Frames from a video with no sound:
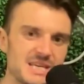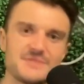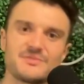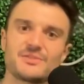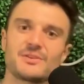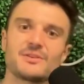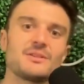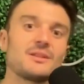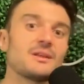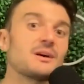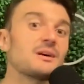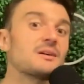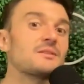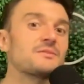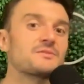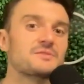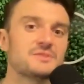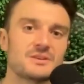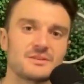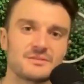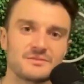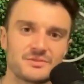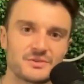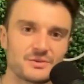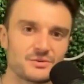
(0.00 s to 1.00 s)
Evil loves
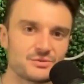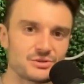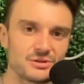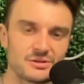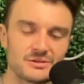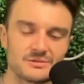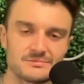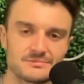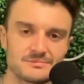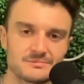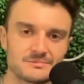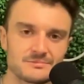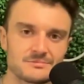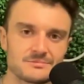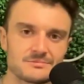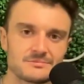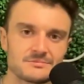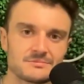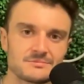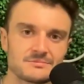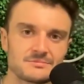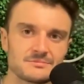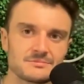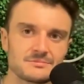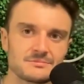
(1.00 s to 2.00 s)
confusion,
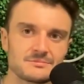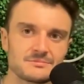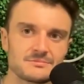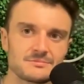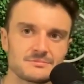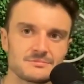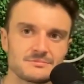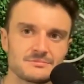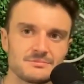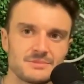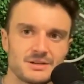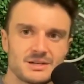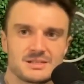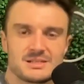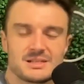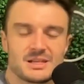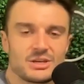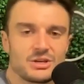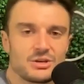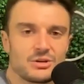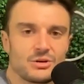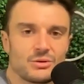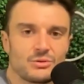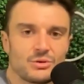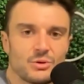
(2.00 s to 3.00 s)
because then
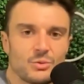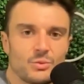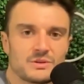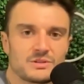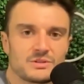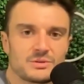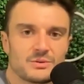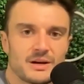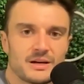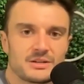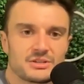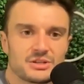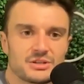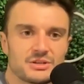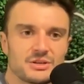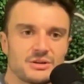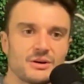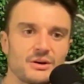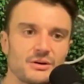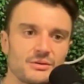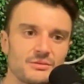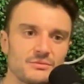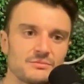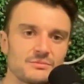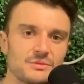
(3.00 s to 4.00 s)
you don't know what direction to
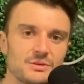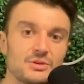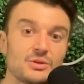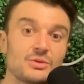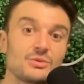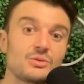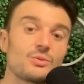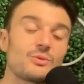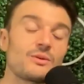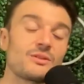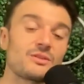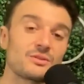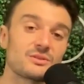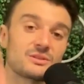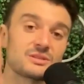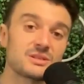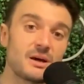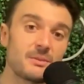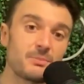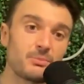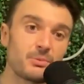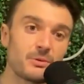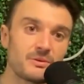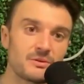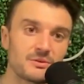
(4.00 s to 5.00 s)
go. You don't know whether it's
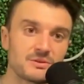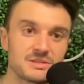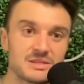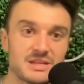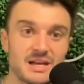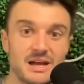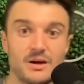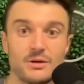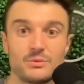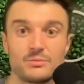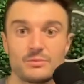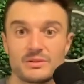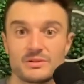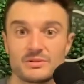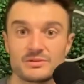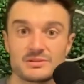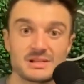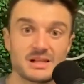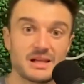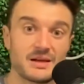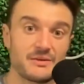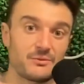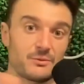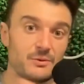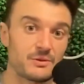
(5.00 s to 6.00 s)
up, whether it's down, whether it's
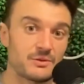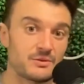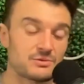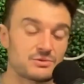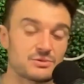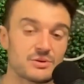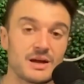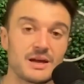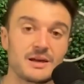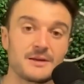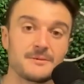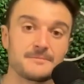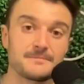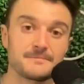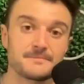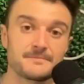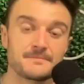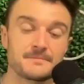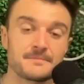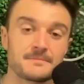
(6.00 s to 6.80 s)
left, whether it's right.